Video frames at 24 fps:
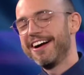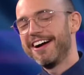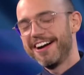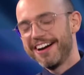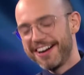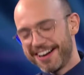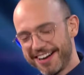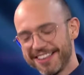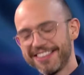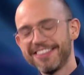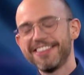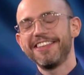
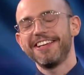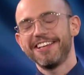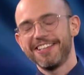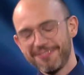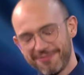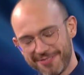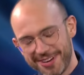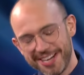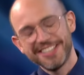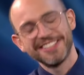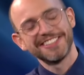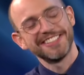I think it
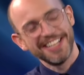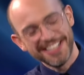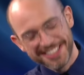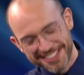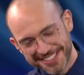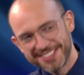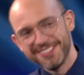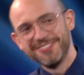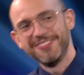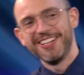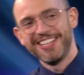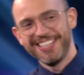makes sense
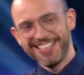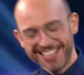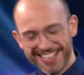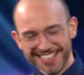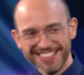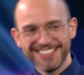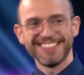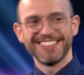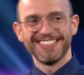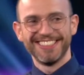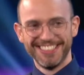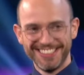to me,
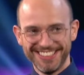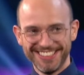yes.